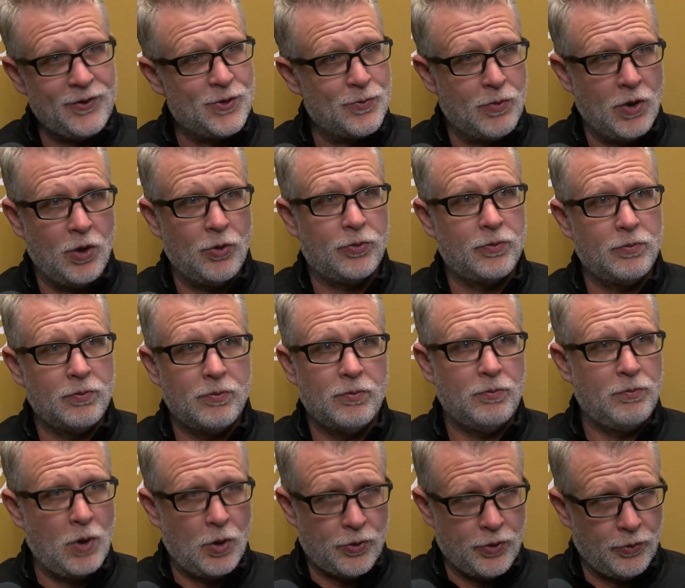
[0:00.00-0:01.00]
He's broken
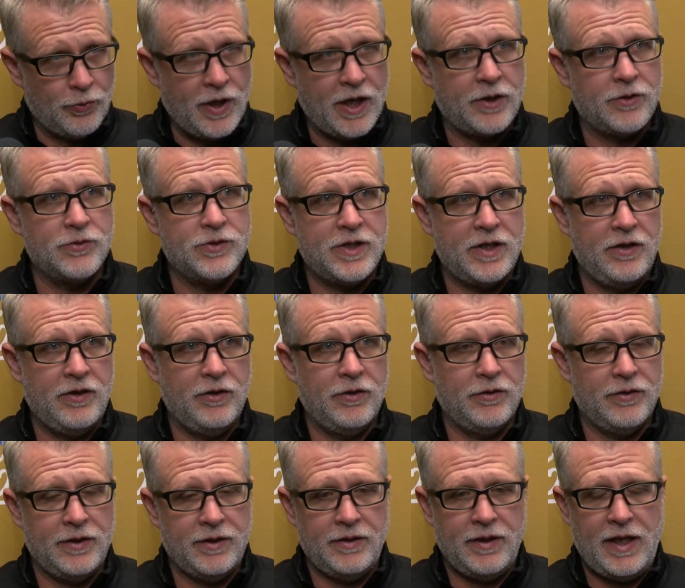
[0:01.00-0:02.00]
records
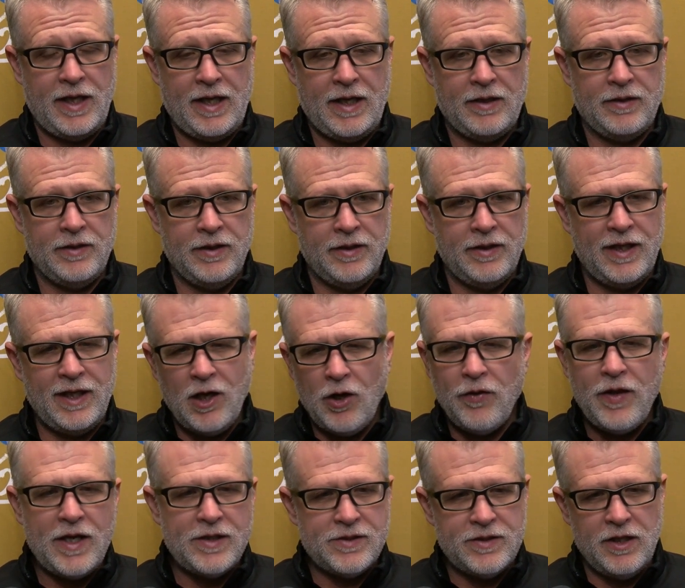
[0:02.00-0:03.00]
here and
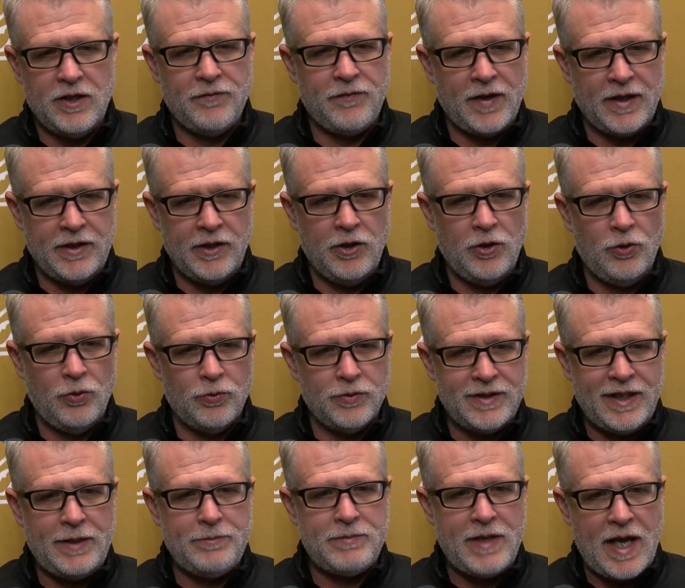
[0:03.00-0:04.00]
all that stuff. I know
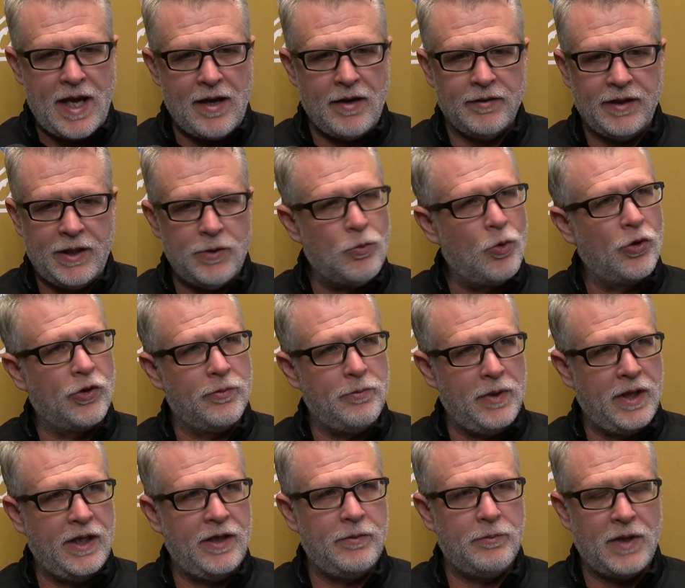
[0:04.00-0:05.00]
deep down he won't
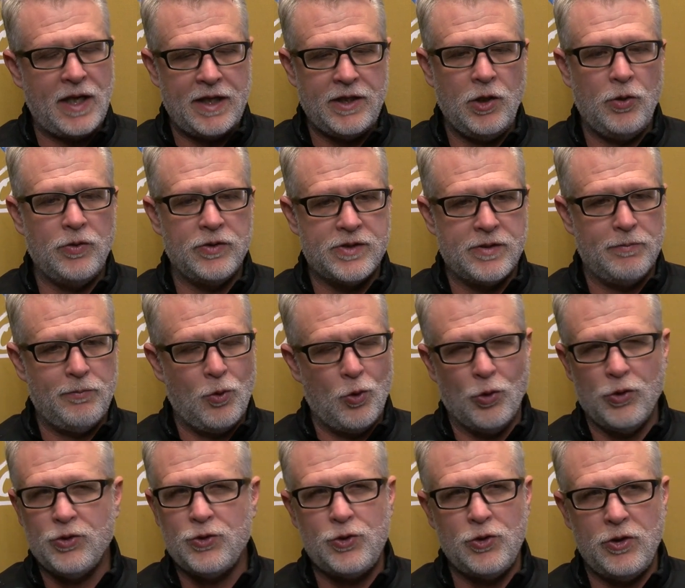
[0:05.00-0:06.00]
admit it, but I know it's
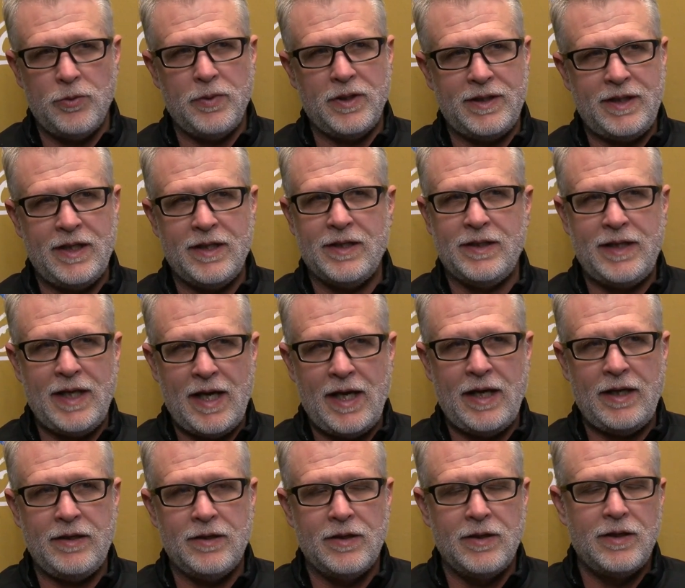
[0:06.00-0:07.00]
important to him. But at the end of the
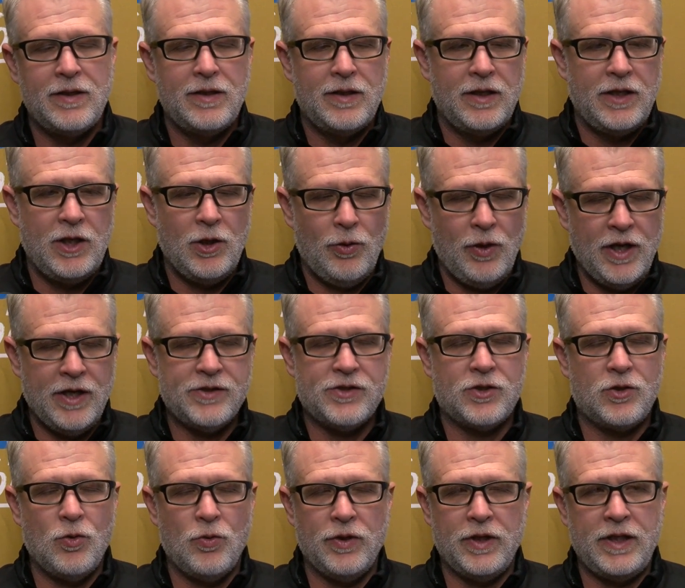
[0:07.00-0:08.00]
day, you know,
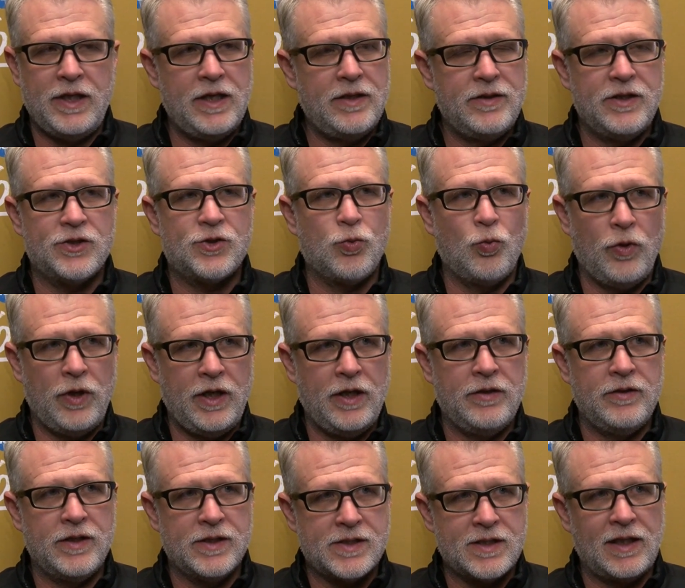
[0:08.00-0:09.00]
us going and getting this
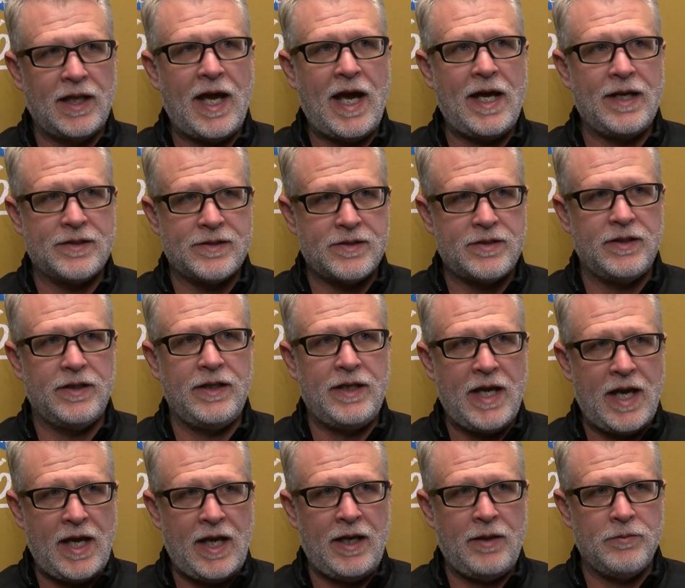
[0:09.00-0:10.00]
win, this last
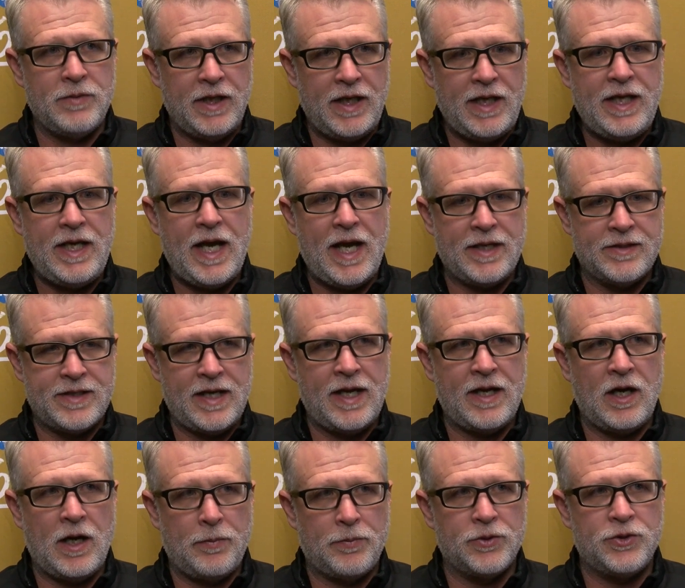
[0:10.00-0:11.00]
game that he has
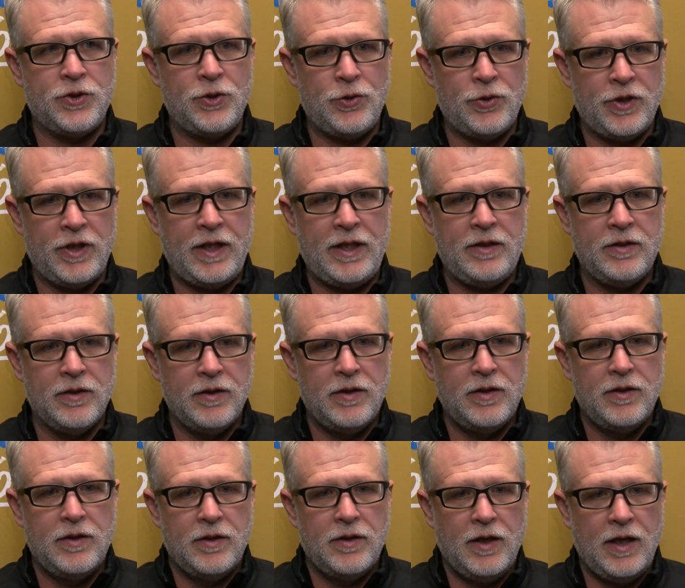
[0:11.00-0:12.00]
that opportunity
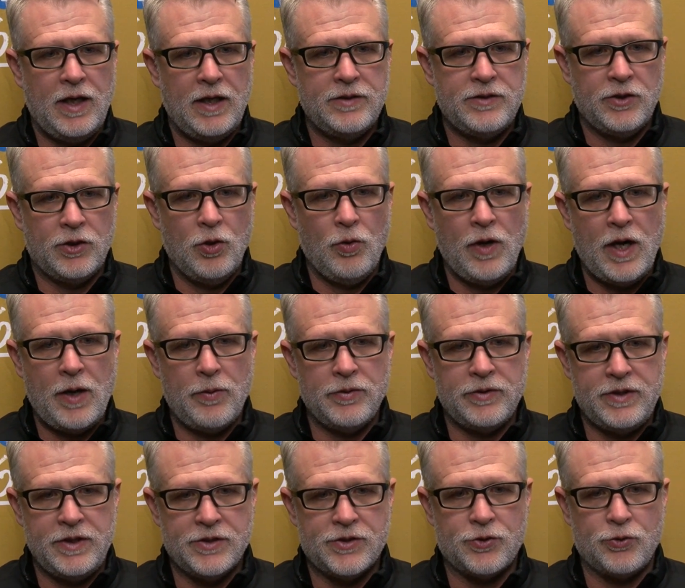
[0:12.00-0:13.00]
to go out
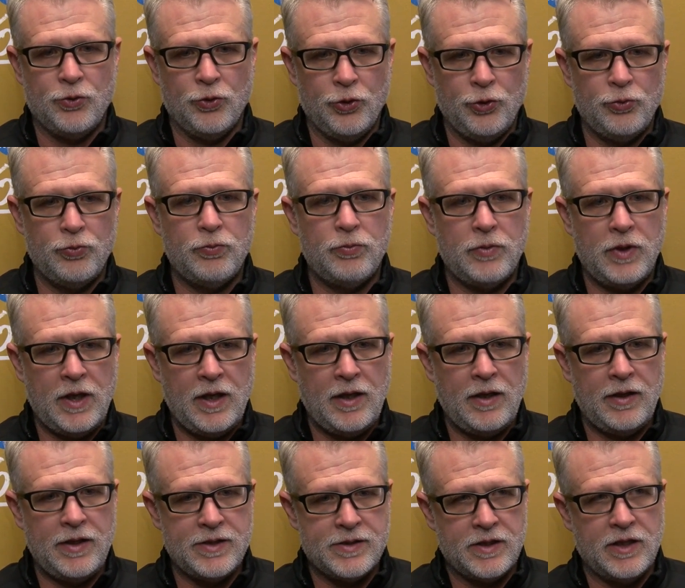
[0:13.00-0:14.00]
with this group
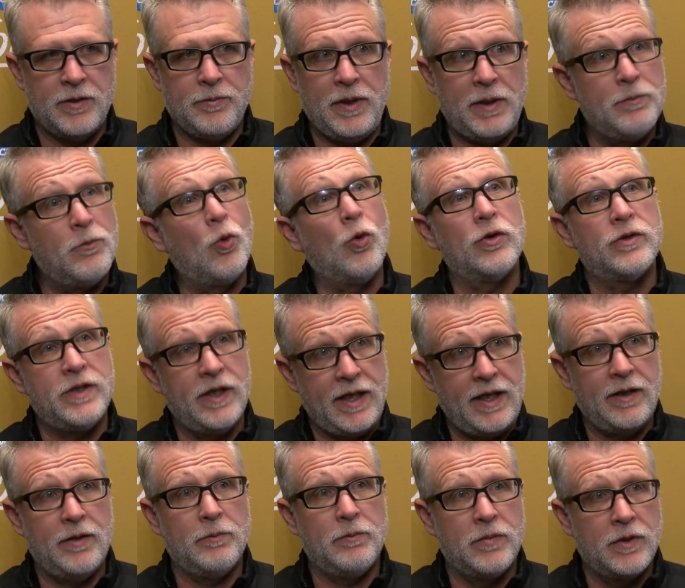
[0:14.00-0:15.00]
is going to mean more to
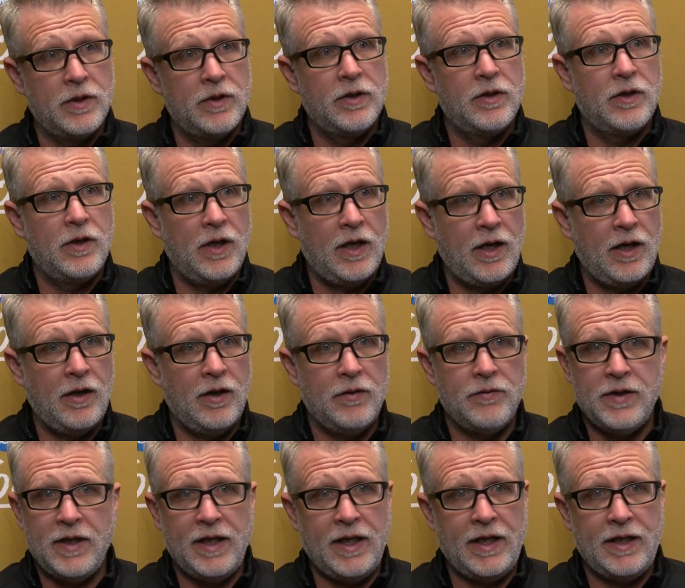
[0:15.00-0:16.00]
him
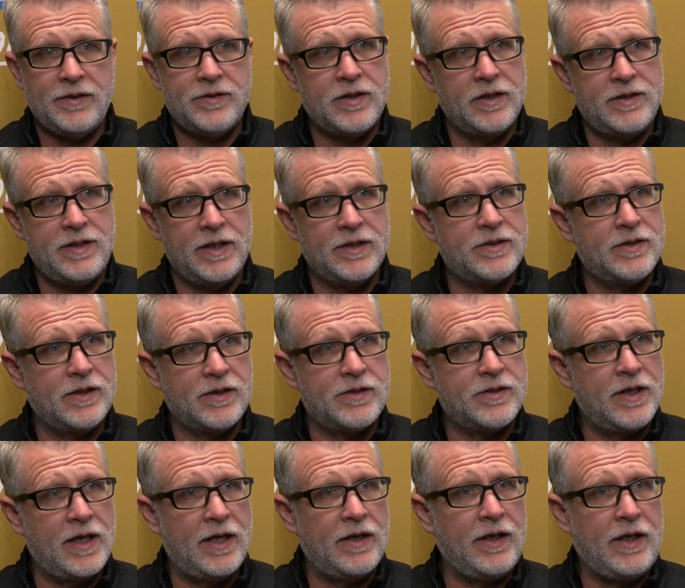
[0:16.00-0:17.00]
than any
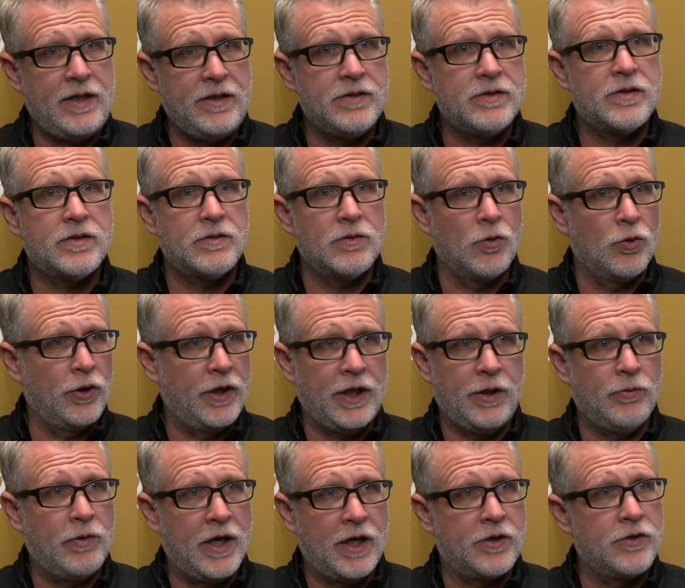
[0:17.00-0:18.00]
statistics that he's or
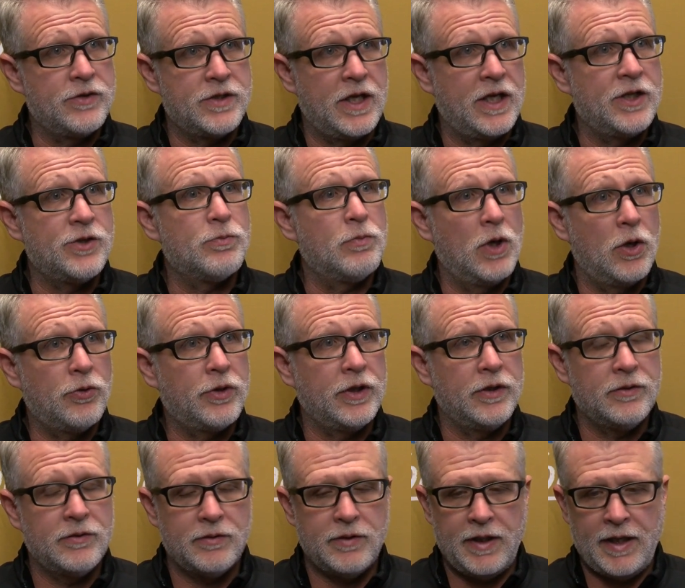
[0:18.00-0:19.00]
any records that he's broken.